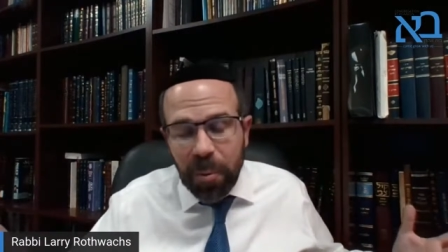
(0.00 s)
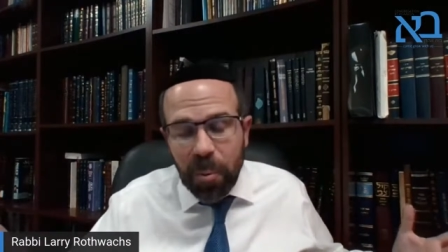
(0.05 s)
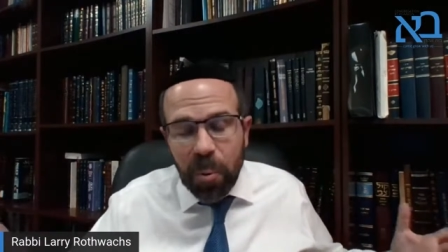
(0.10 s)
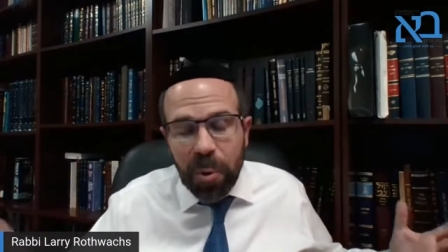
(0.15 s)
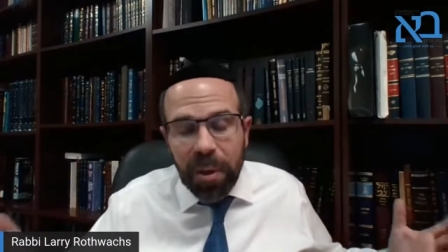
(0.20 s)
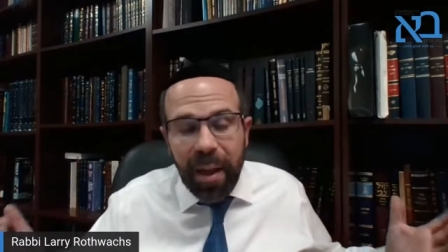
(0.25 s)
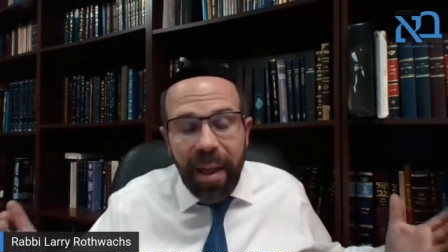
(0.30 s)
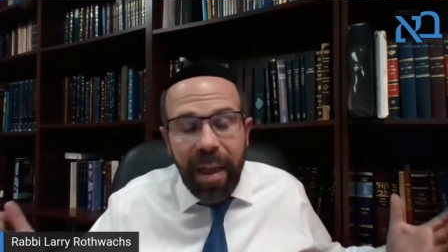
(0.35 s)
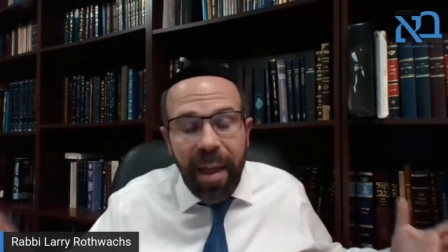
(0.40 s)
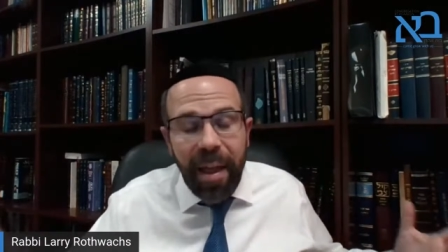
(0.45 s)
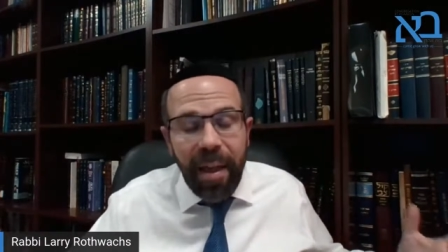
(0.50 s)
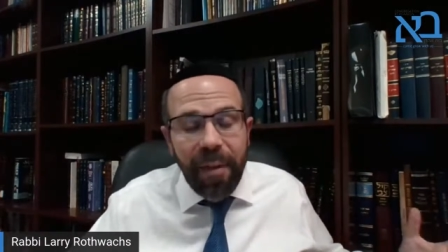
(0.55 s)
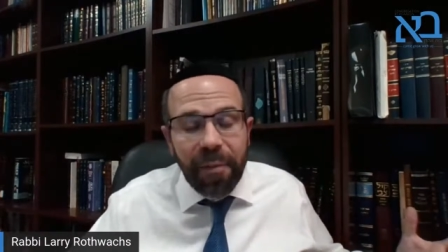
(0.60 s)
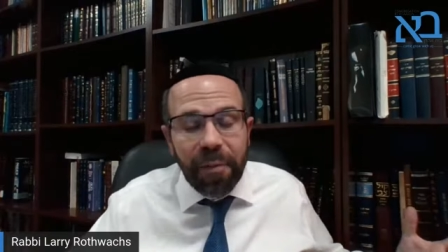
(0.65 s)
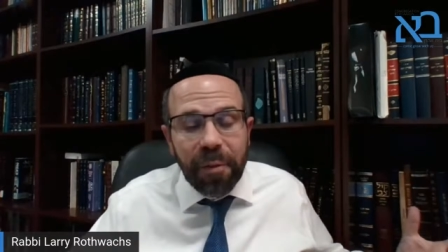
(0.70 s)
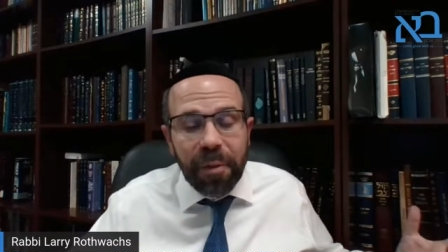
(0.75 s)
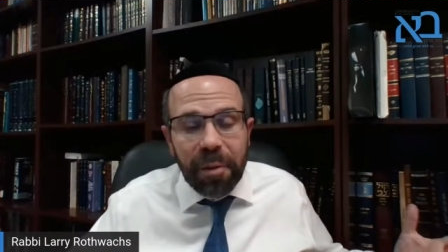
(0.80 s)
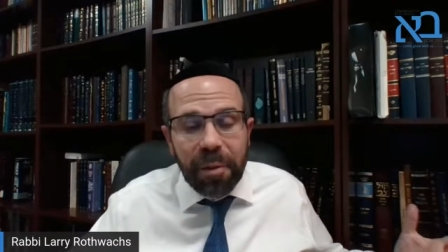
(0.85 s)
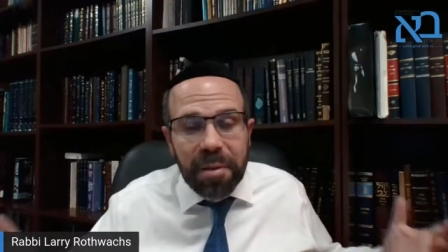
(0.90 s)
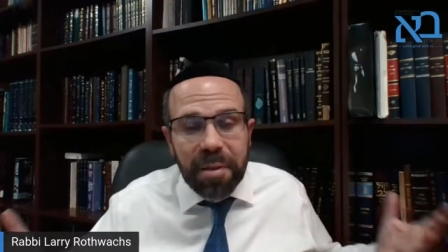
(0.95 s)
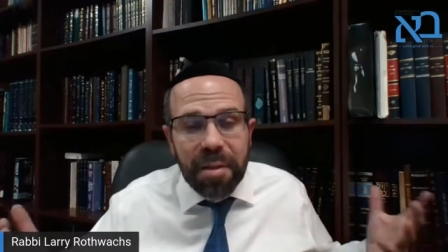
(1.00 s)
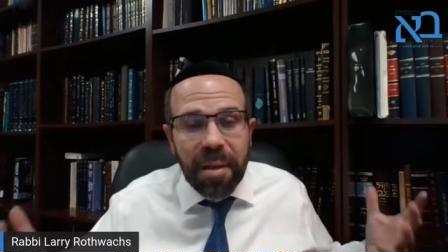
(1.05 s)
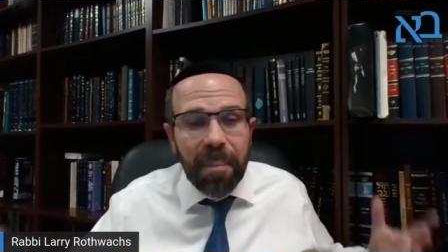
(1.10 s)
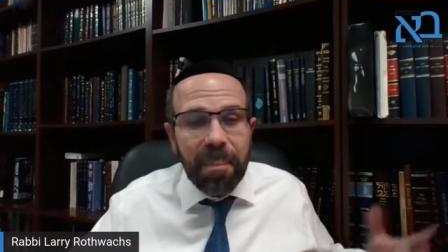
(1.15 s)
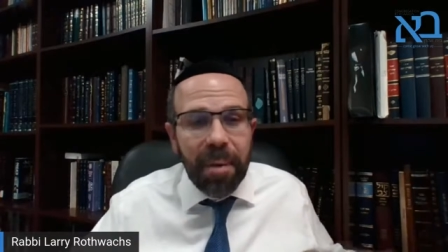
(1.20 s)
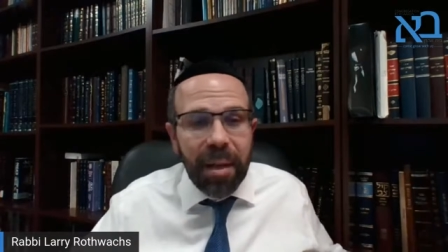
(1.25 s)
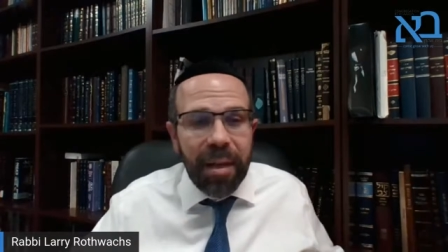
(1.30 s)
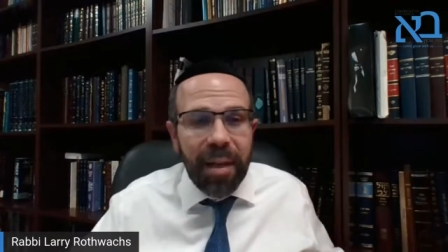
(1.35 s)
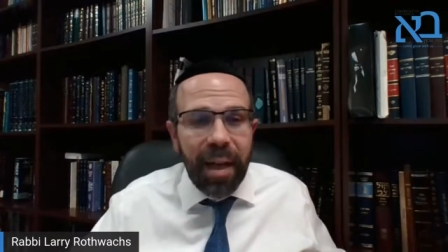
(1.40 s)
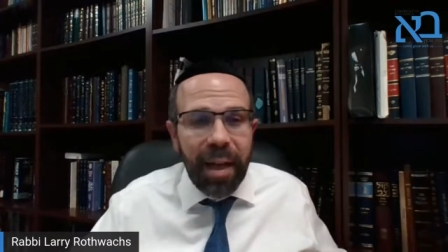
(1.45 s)
whenever
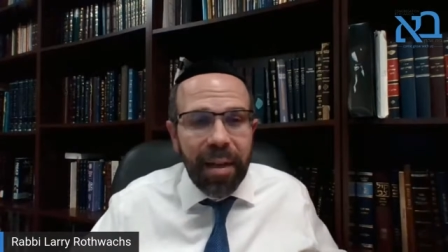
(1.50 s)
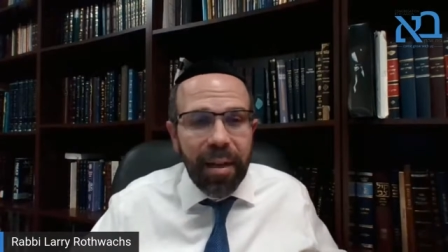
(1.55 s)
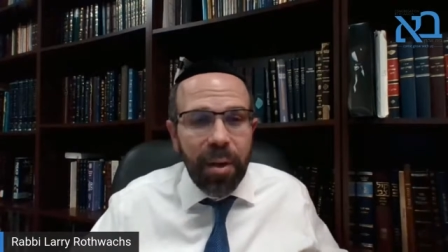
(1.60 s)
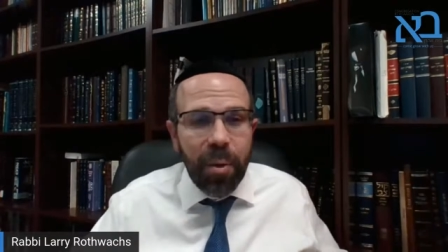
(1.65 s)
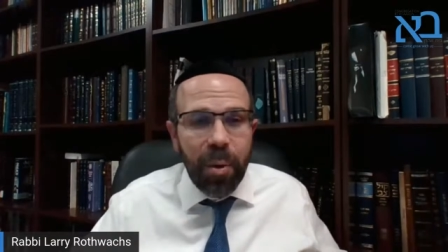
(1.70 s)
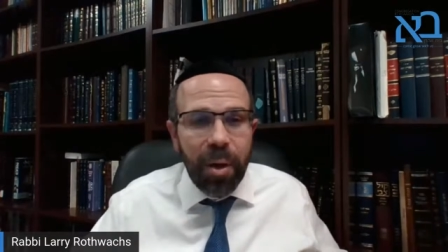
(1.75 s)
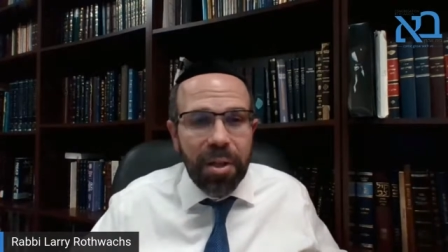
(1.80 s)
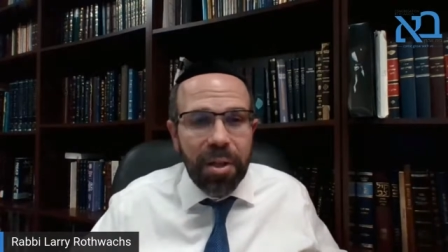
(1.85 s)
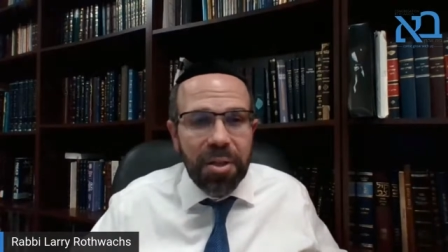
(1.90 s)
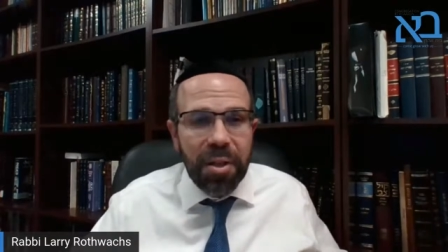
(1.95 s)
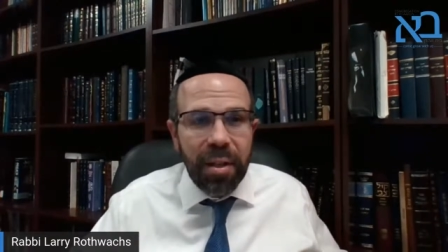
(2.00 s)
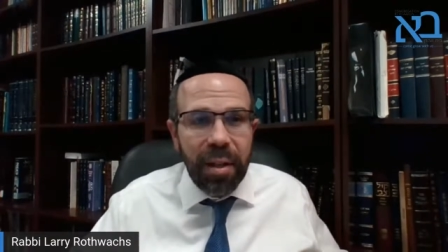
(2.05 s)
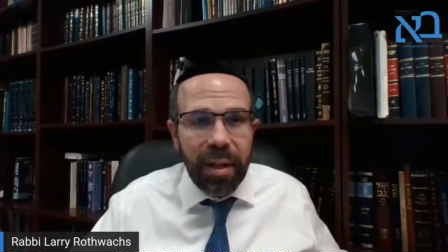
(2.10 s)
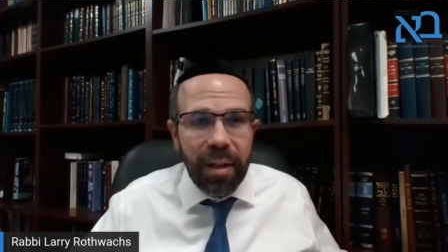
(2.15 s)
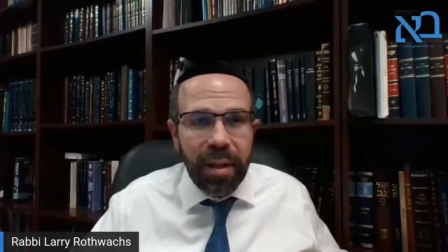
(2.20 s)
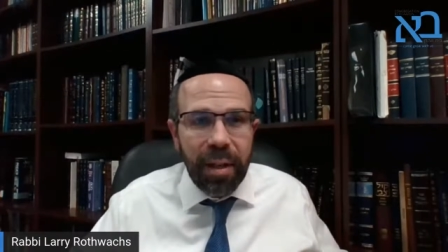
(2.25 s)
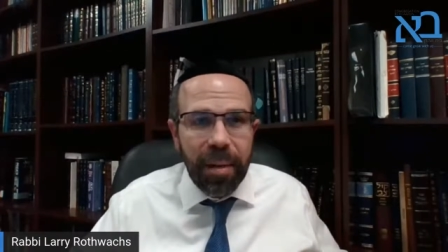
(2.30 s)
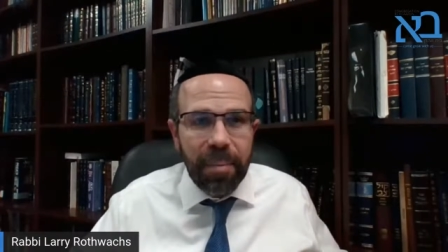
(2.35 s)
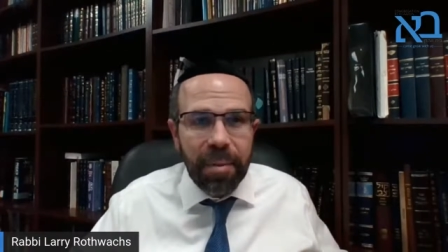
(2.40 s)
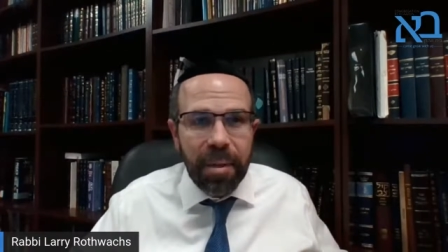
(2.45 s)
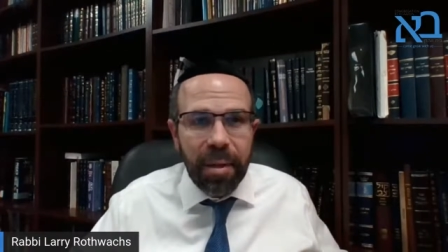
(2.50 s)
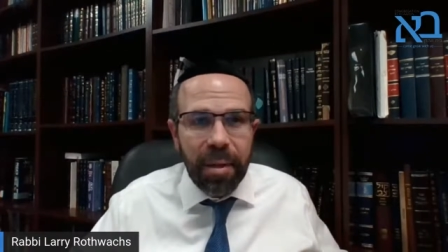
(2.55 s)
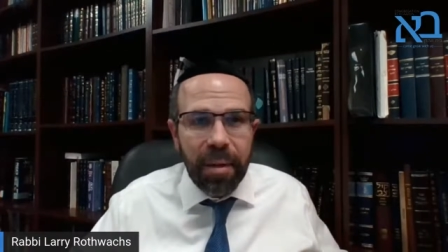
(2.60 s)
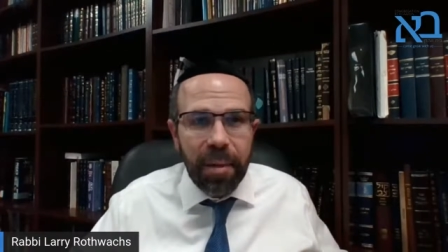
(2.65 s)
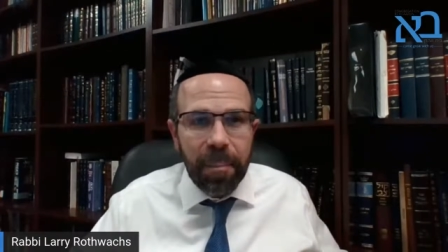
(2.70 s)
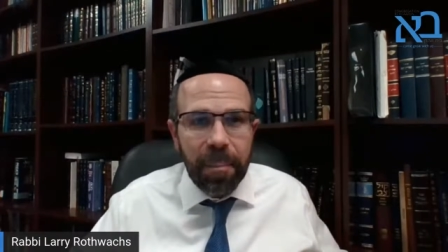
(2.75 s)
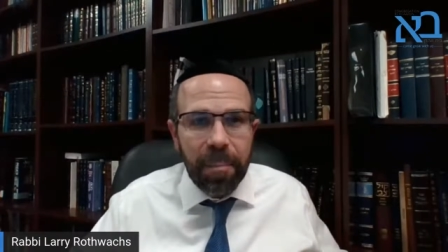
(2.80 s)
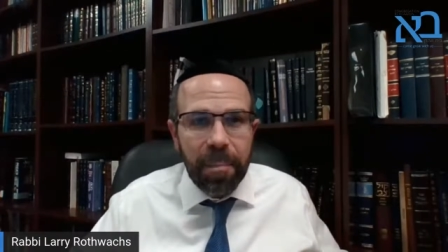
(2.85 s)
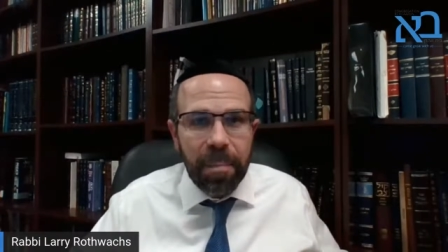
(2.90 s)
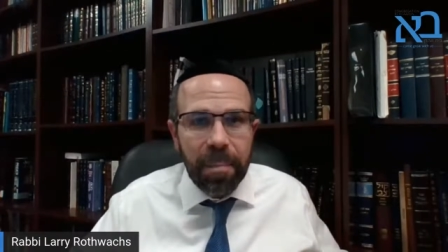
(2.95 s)
somebody had a question, they came to
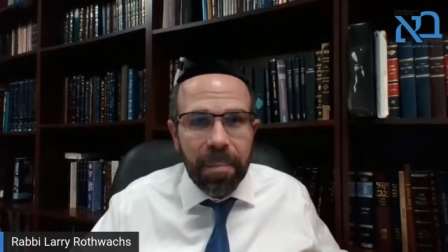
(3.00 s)
him.